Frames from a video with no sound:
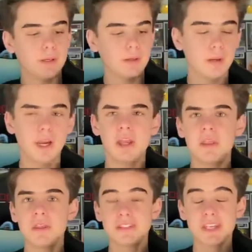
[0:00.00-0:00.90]

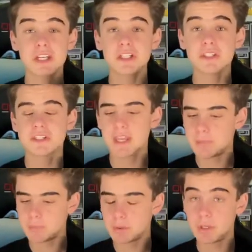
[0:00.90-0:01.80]
it's actually the
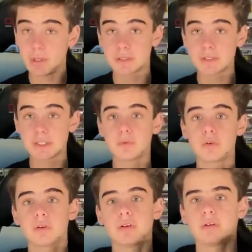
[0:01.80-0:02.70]
same
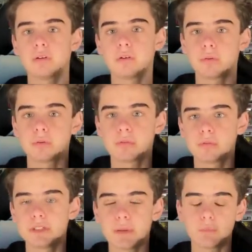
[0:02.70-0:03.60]
order or
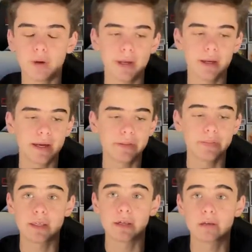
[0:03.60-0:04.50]
same way I got
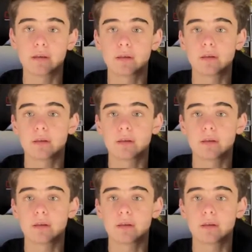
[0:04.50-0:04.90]
the